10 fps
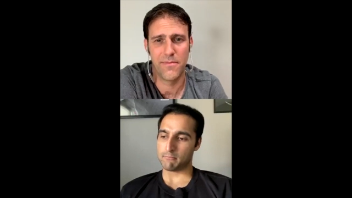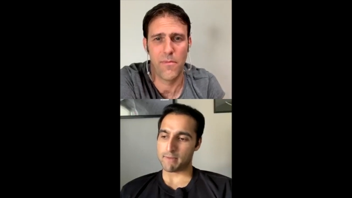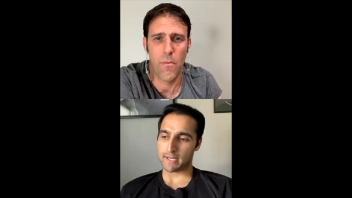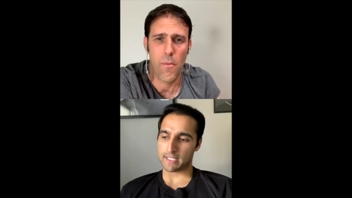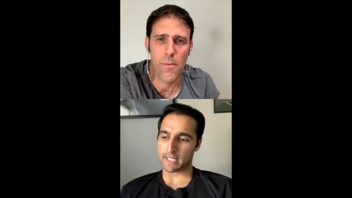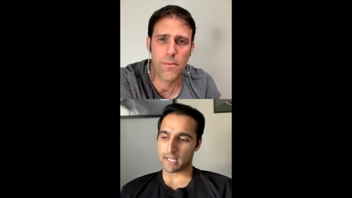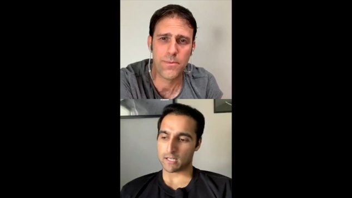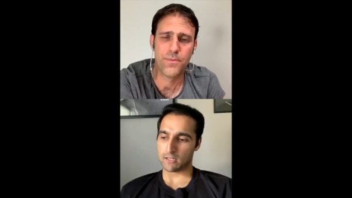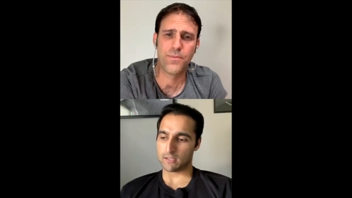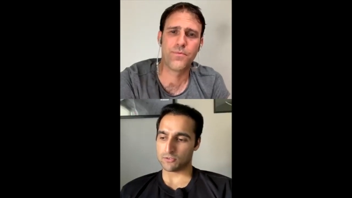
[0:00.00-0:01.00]
Speaker 1: I'll
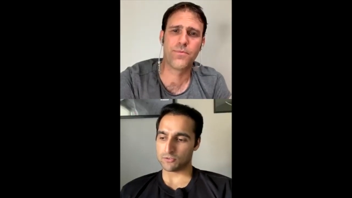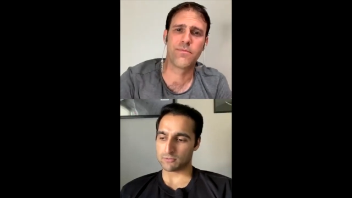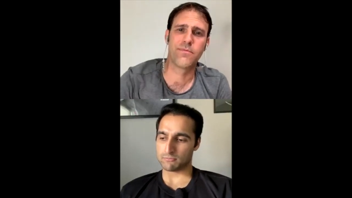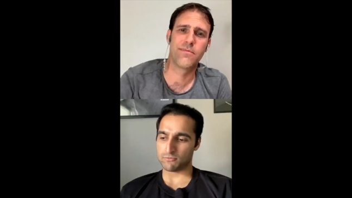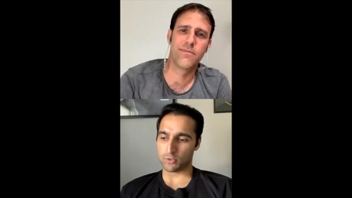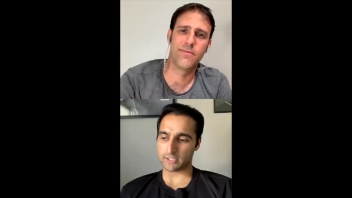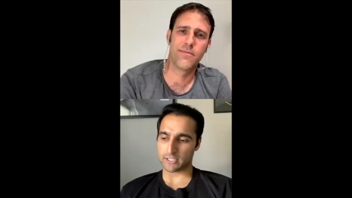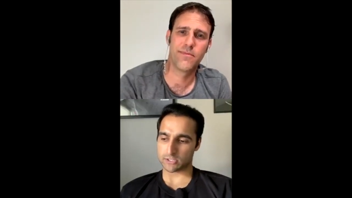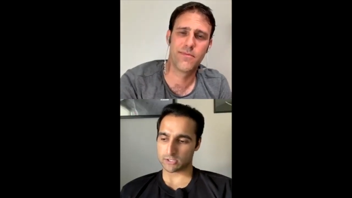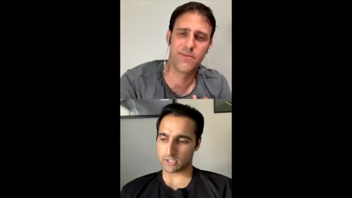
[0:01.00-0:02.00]
meditate and do some
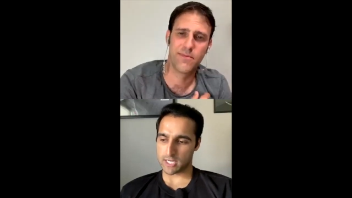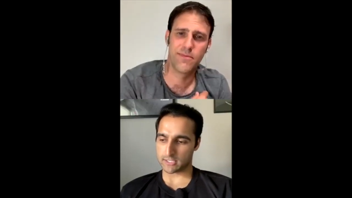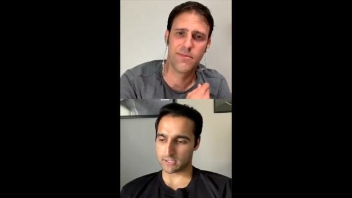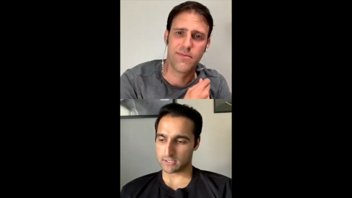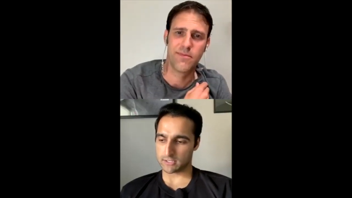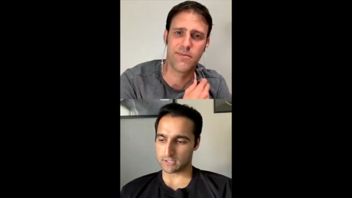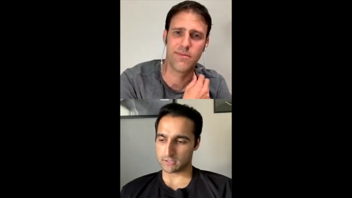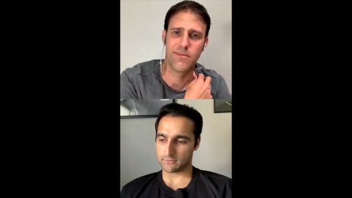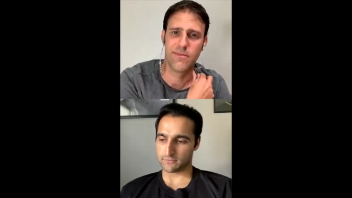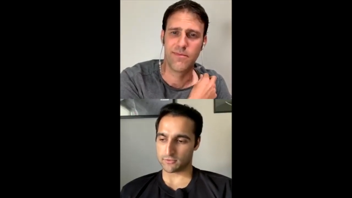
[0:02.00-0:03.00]
voice
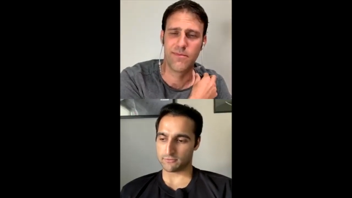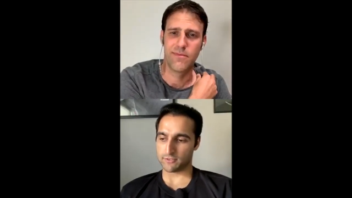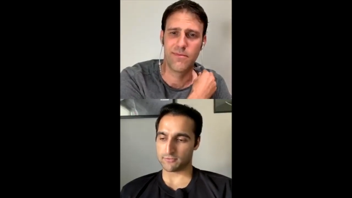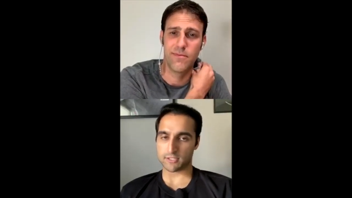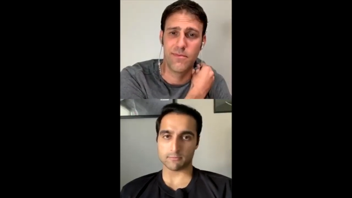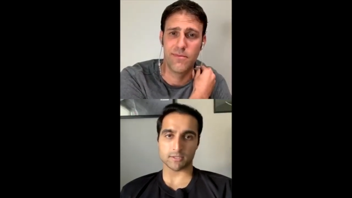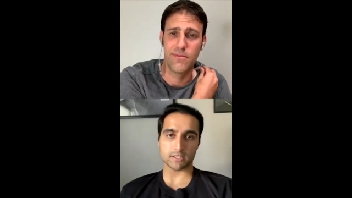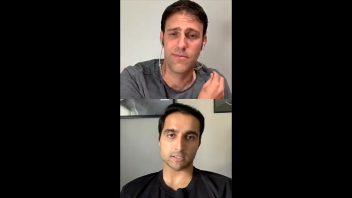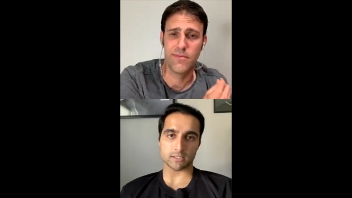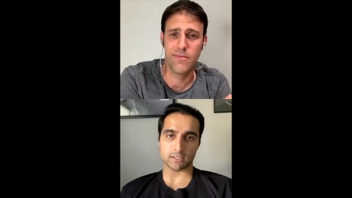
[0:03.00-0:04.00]
exercises for 15
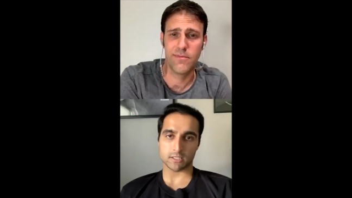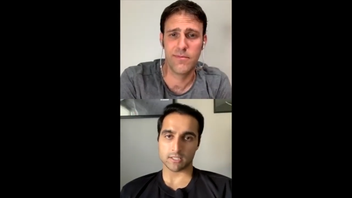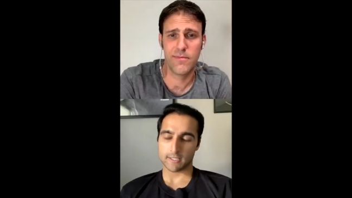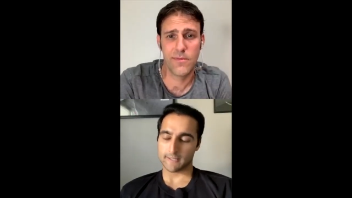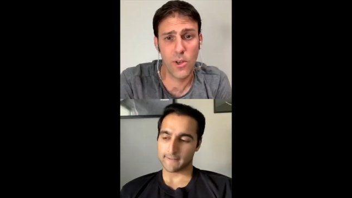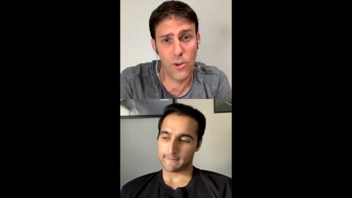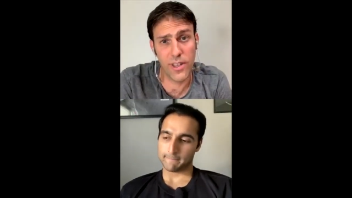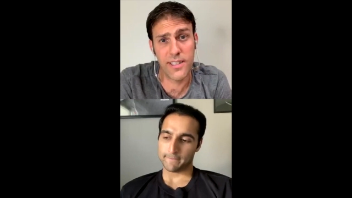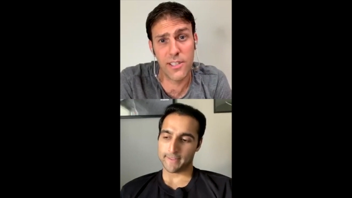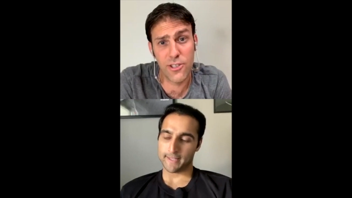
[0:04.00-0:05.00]
minutes.
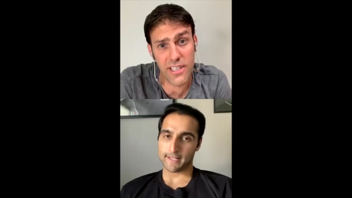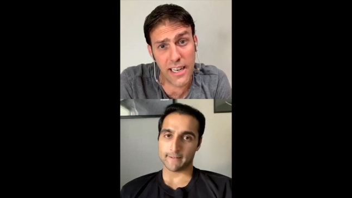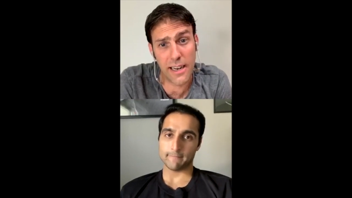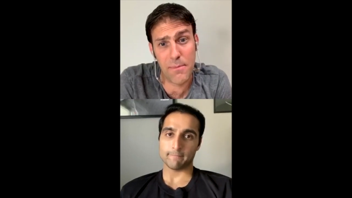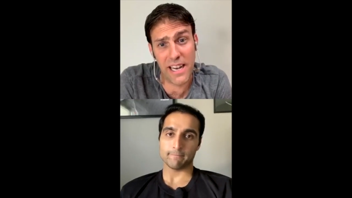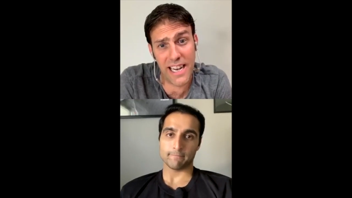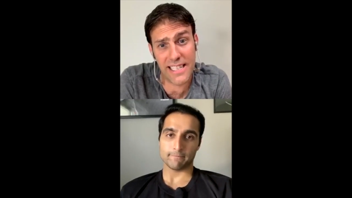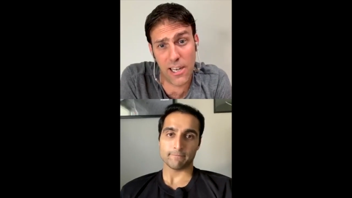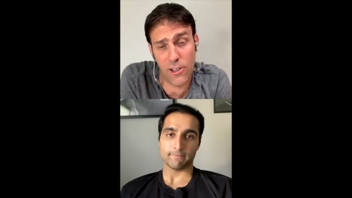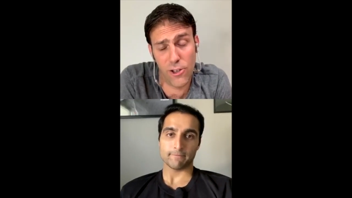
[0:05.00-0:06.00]
Oh, that's interesting.
Speaker 2: May I
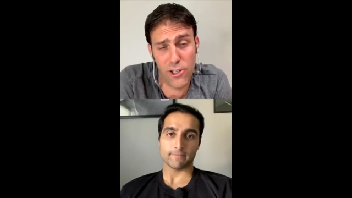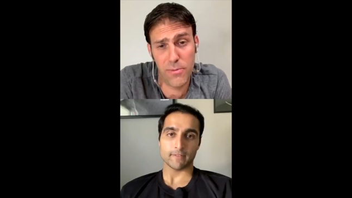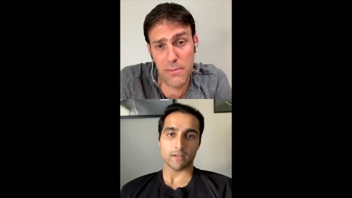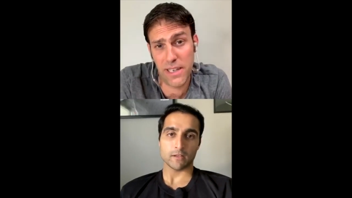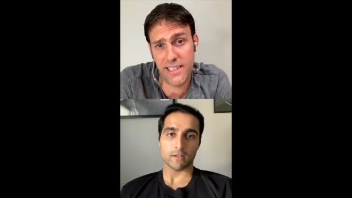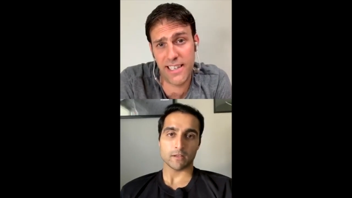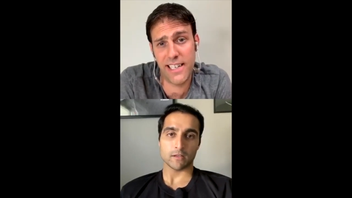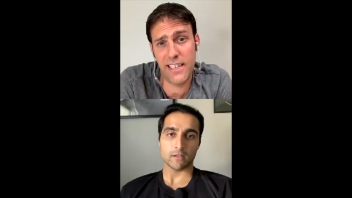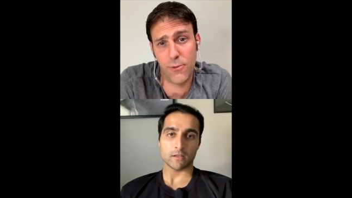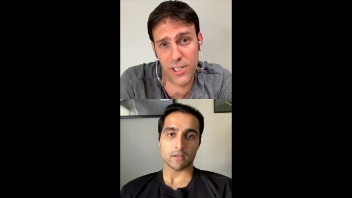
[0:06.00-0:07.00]
ask how long you've been
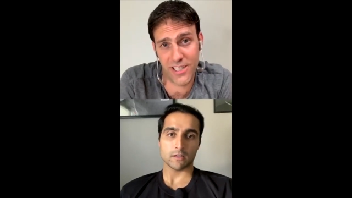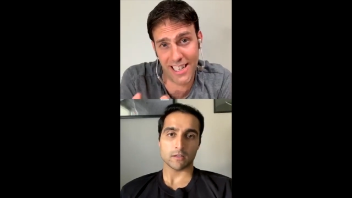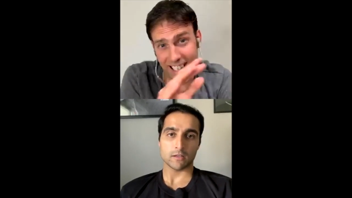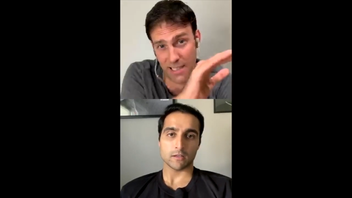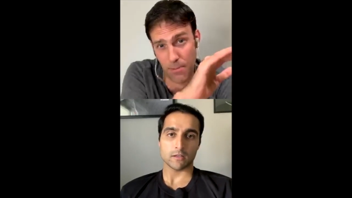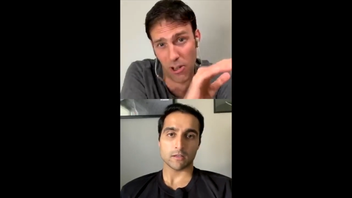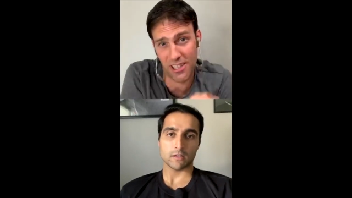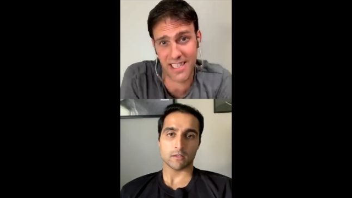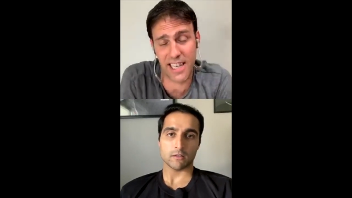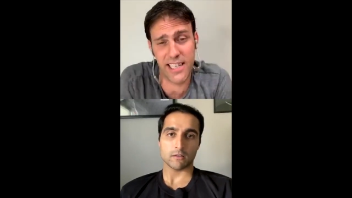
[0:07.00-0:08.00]
meditating? If we just take a
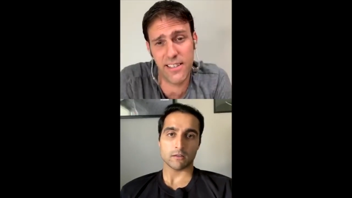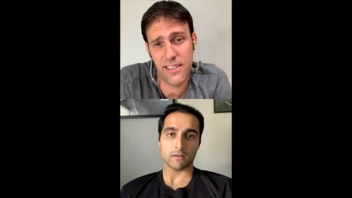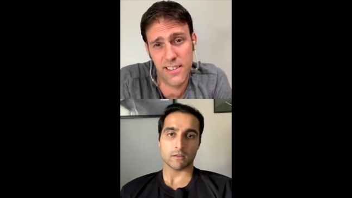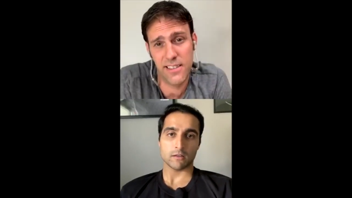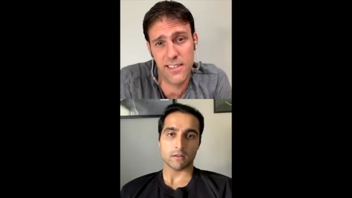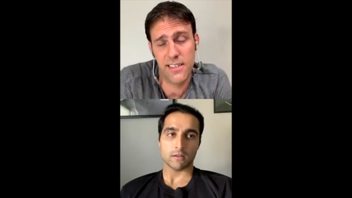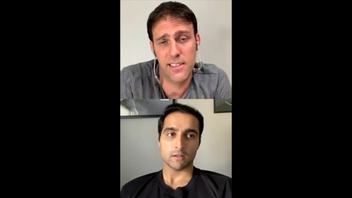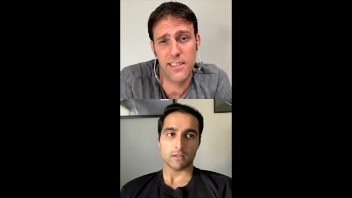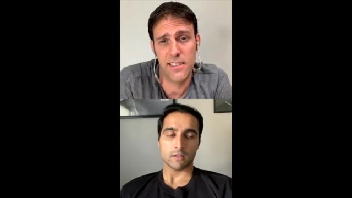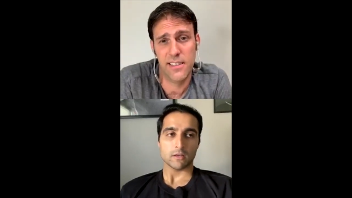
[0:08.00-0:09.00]
small
Speaker 1: aside.
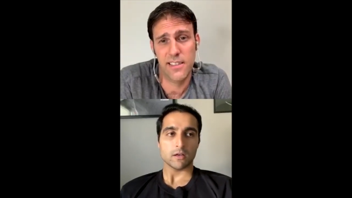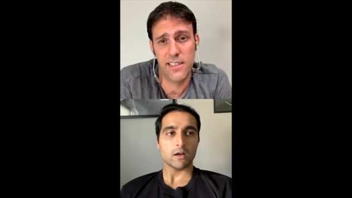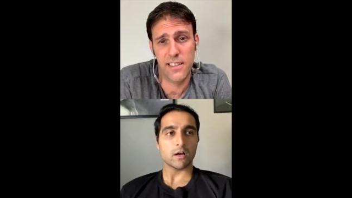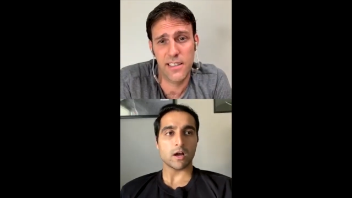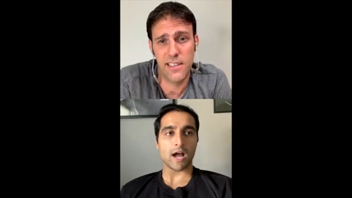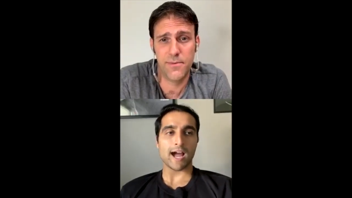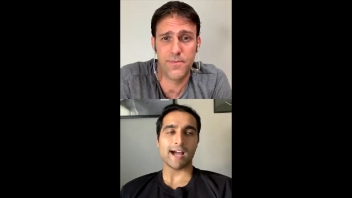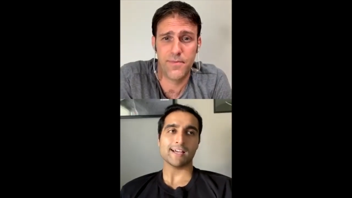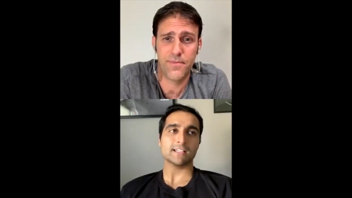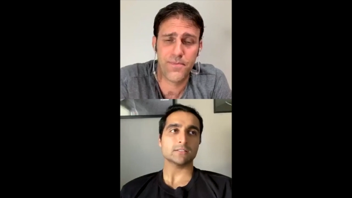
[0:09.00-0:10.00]
Uh,
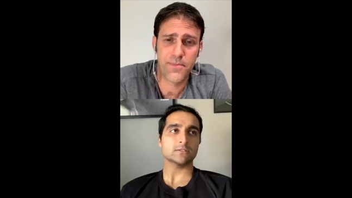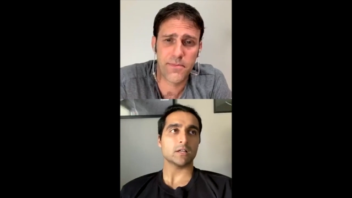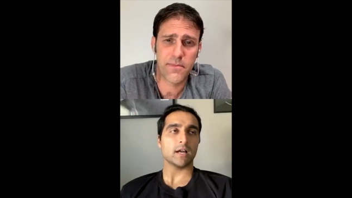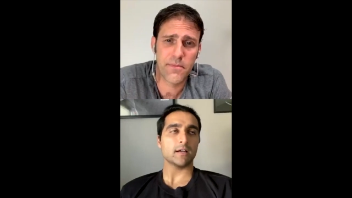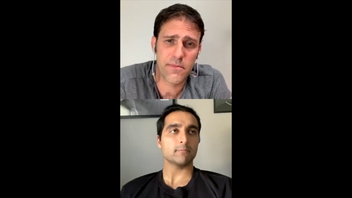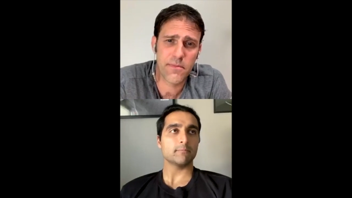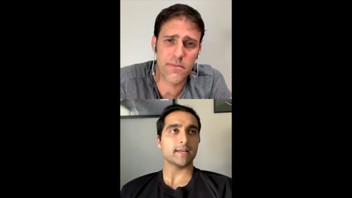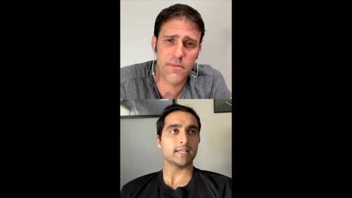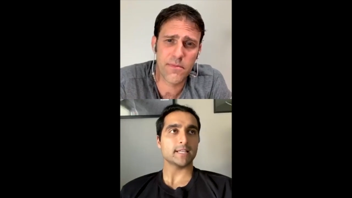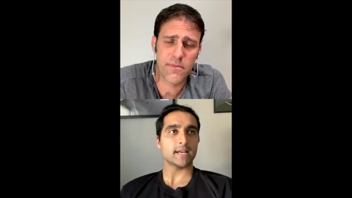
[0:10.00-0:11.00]
I'm
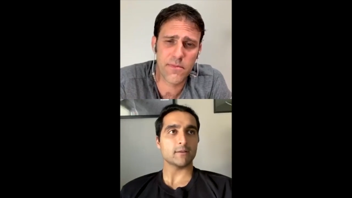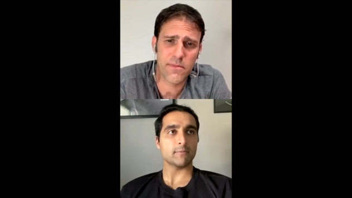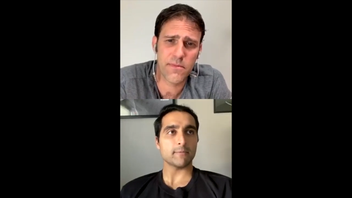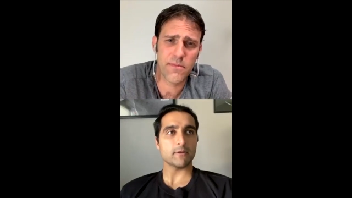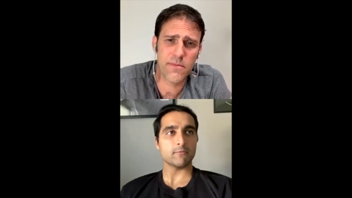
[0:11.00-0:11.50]
meditating